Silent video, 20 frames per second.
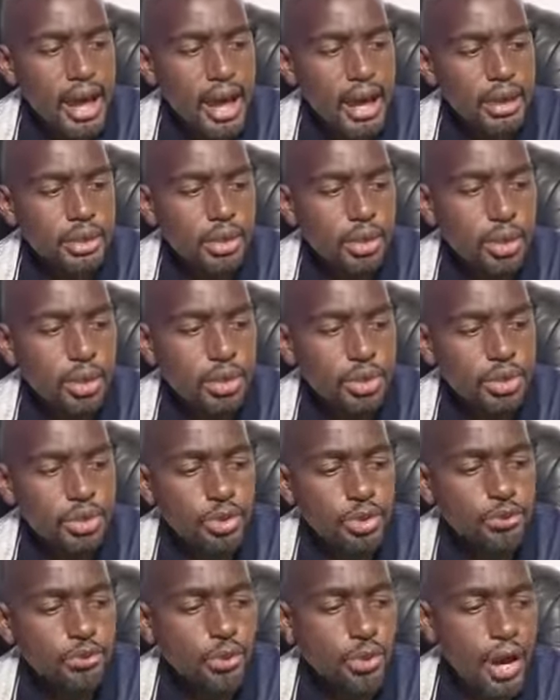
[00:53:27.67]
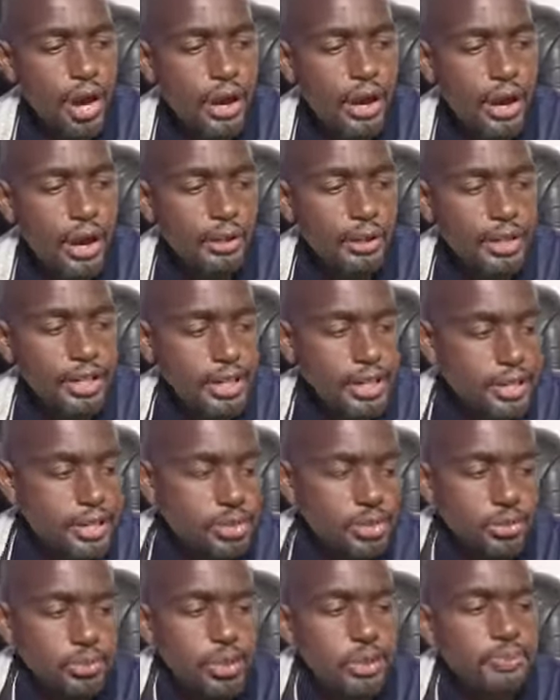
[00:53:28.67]
and also for allowing
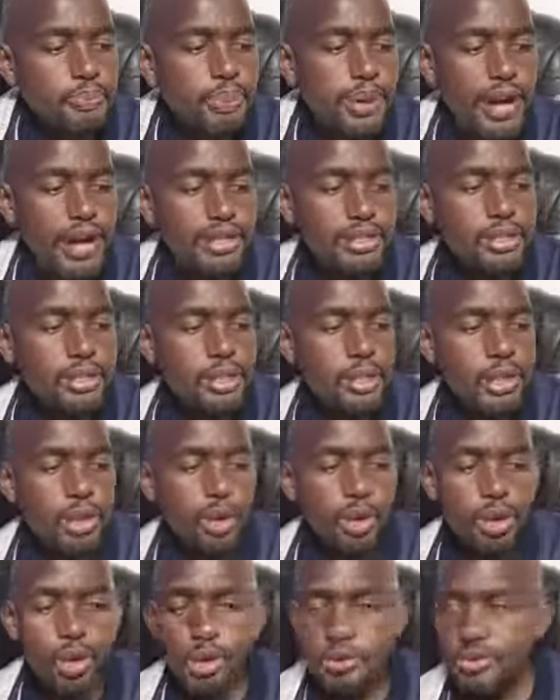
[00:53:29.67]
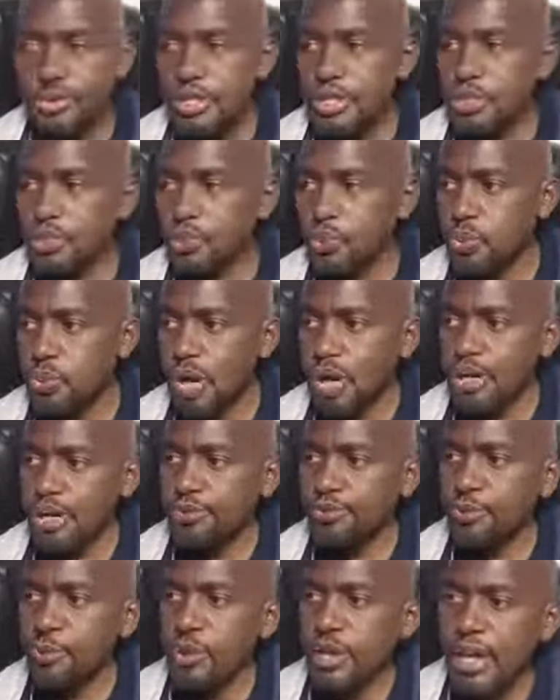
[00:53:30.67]
us to be part of this
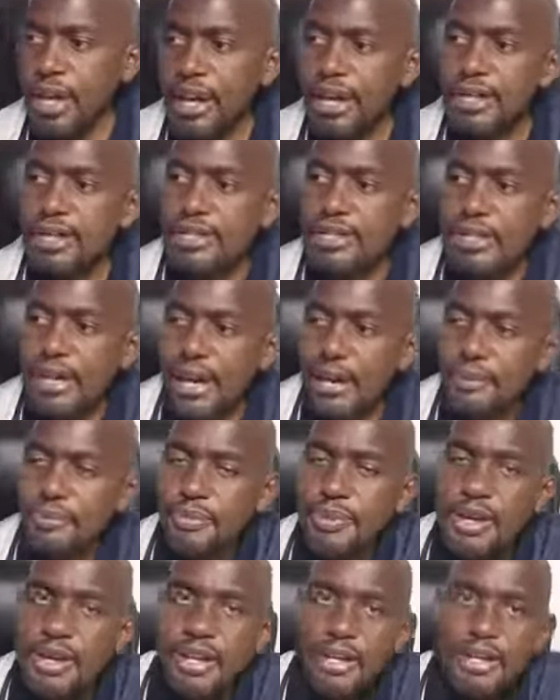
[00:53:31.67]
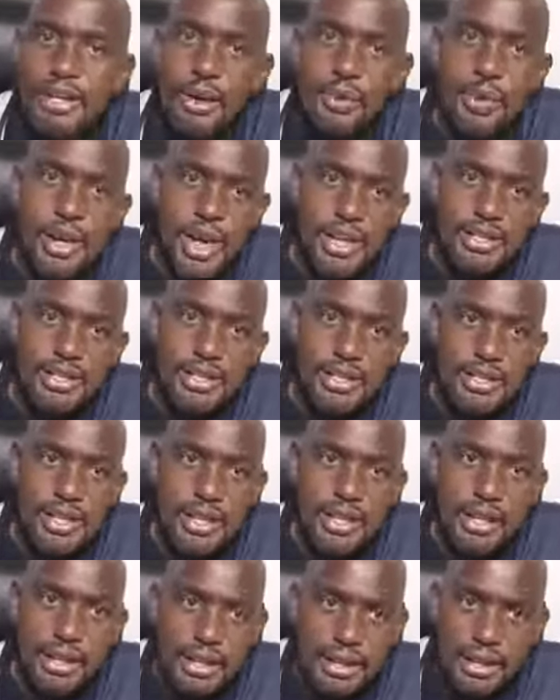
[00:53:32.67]
wonderful end time that we are
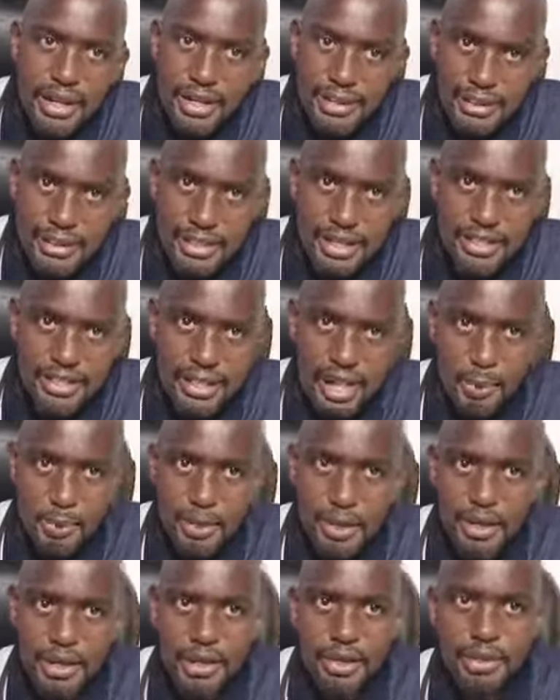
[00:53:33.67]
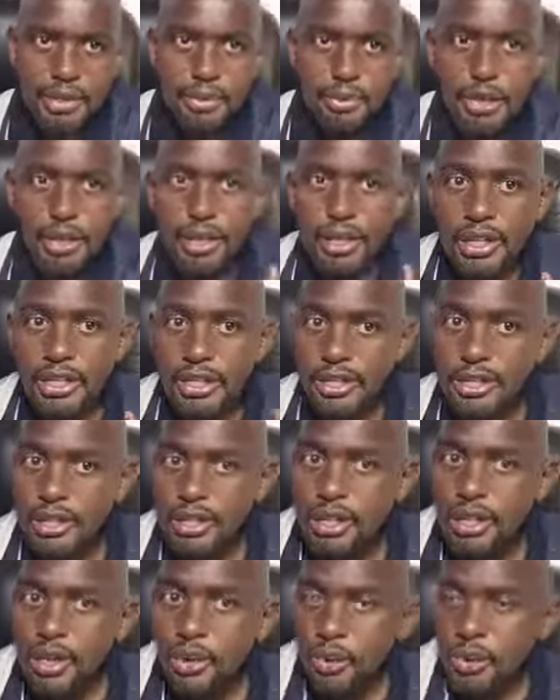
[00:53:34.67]
seeing great things happening in the Middle East.
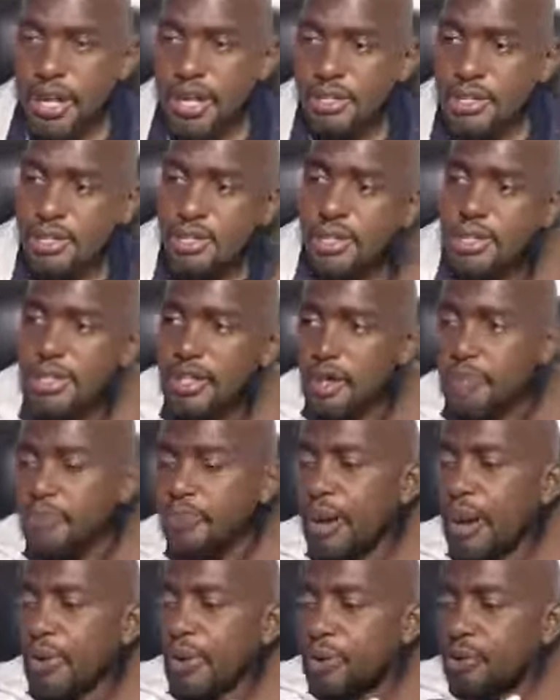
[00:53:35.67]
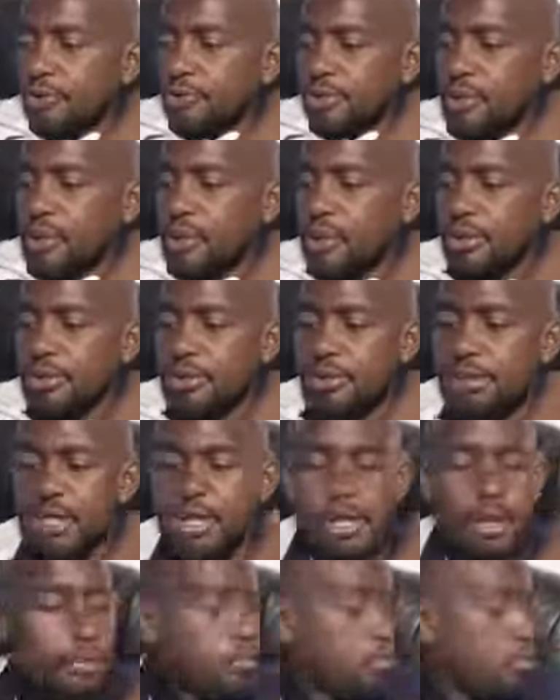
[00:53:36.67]
We are seeing the power of God
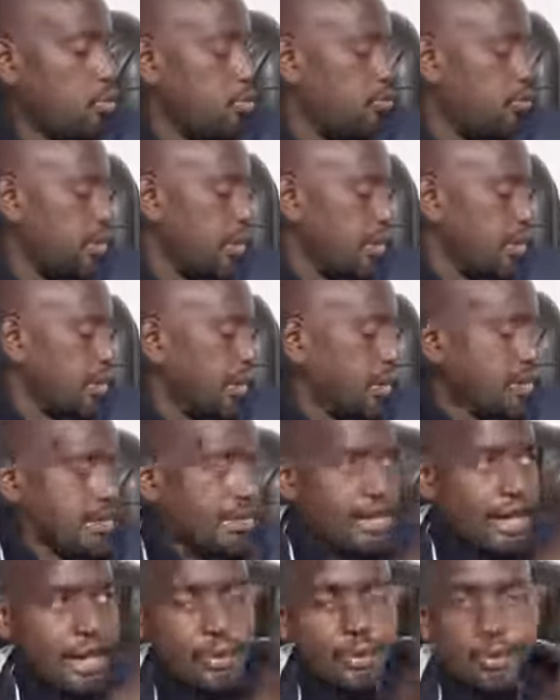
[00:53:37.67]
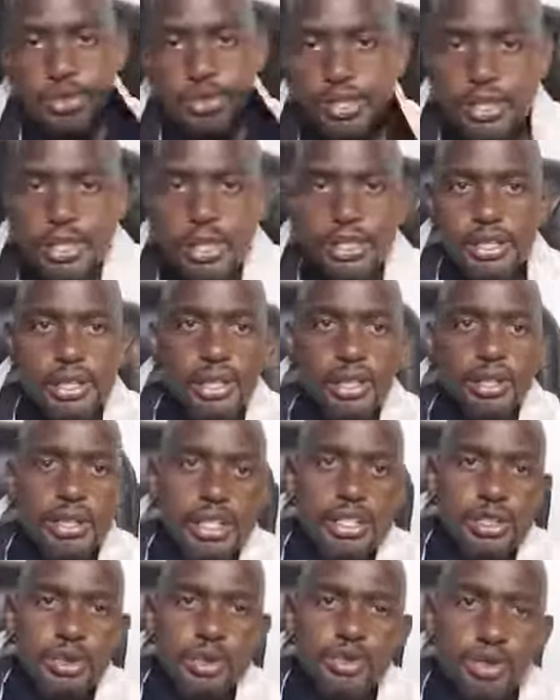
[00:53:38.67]
moving in that time, seeing the
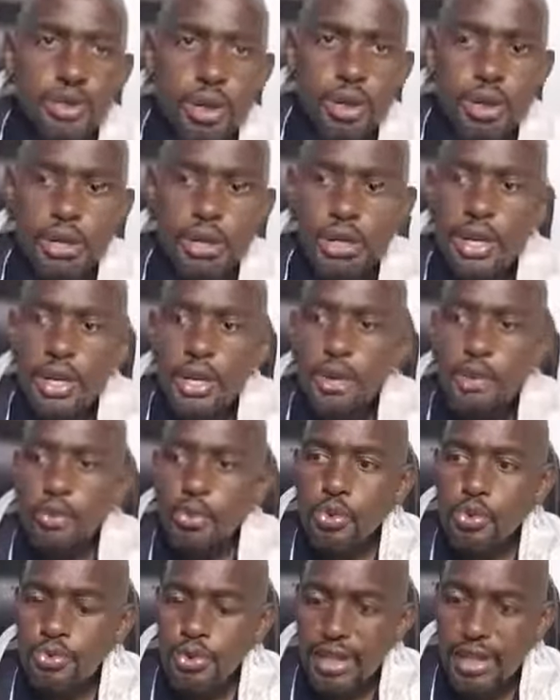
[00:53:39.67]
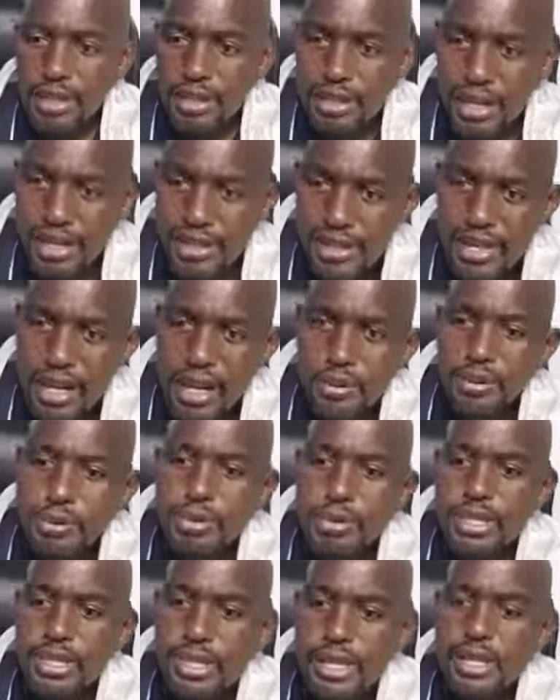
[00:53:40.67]
grace of God moving in that time,
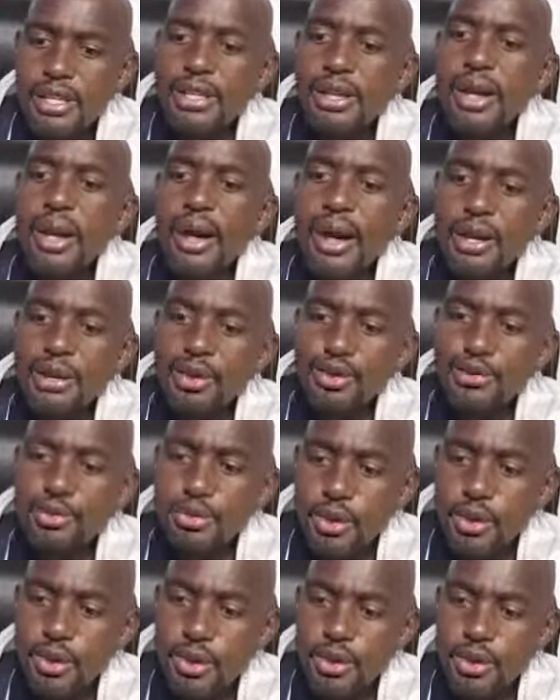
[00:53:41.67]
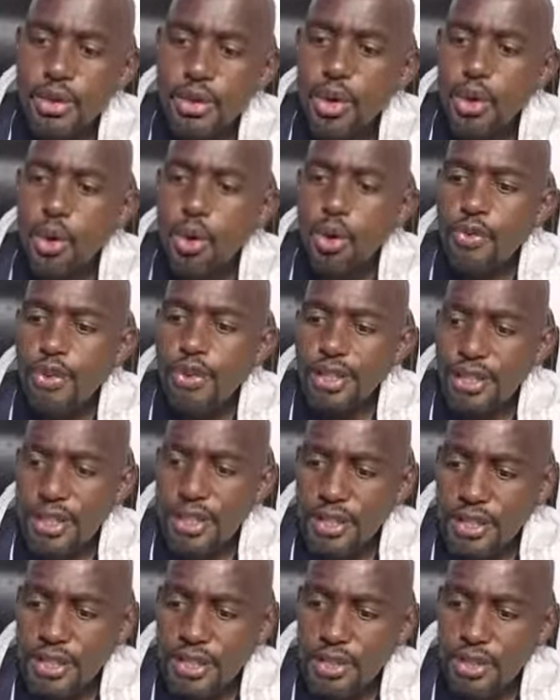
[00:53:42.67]
seeing the hand of God over
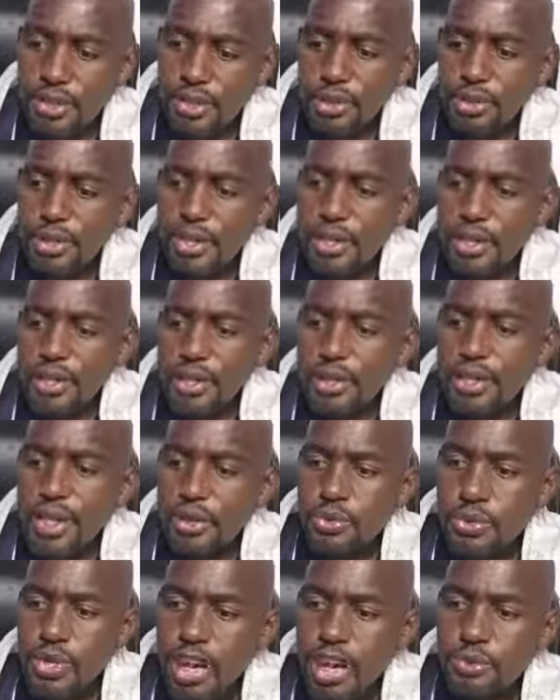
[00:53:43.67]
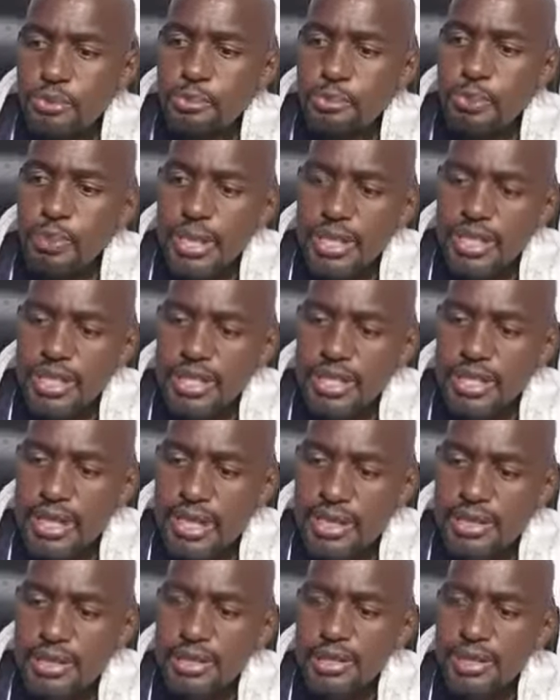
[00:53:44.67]
the nation. That we have
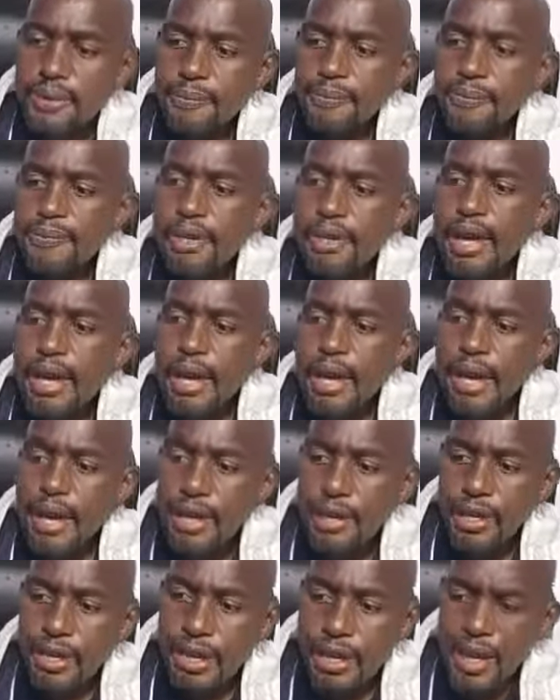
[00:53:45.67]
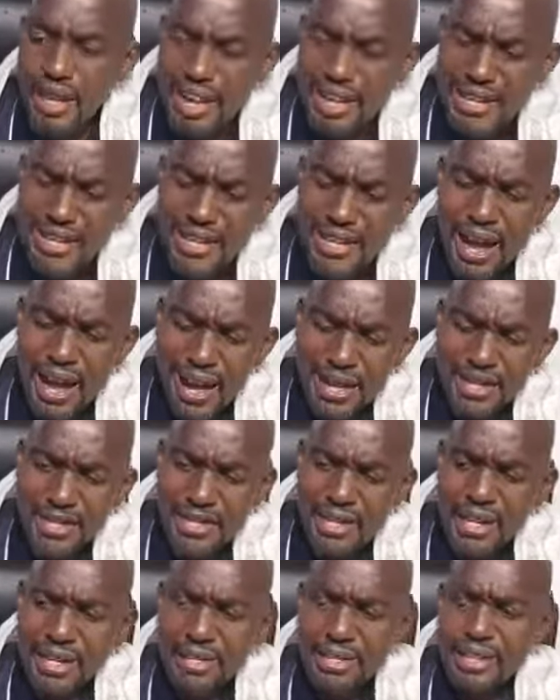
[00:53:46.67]
President
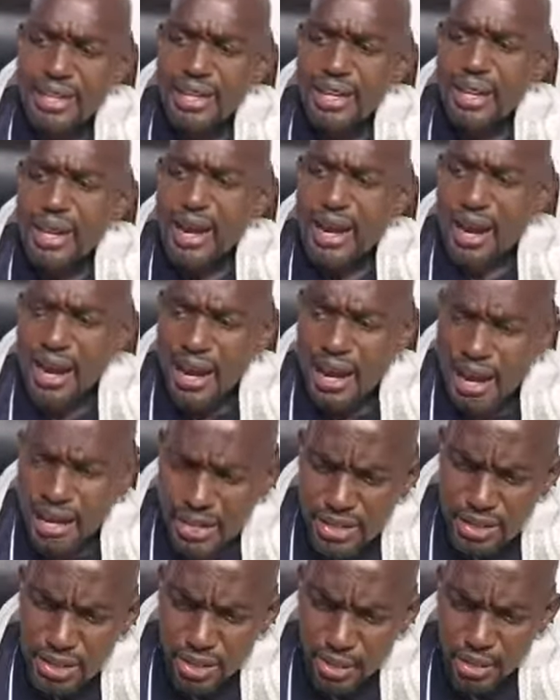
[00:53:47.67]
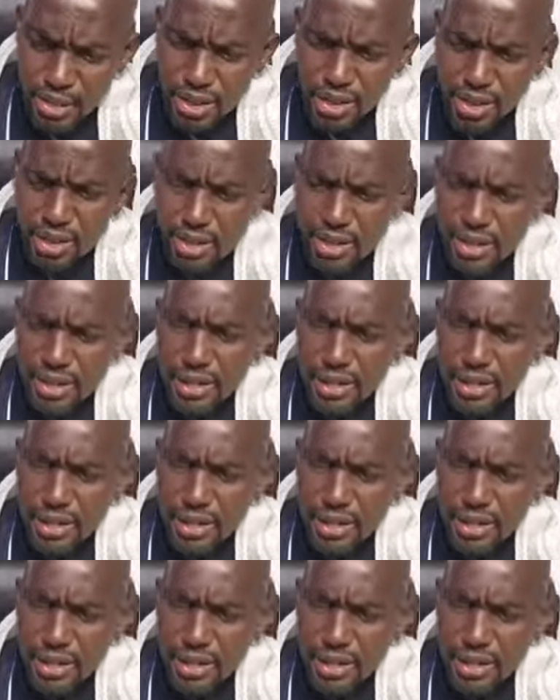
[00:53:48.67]
Isaac Herzog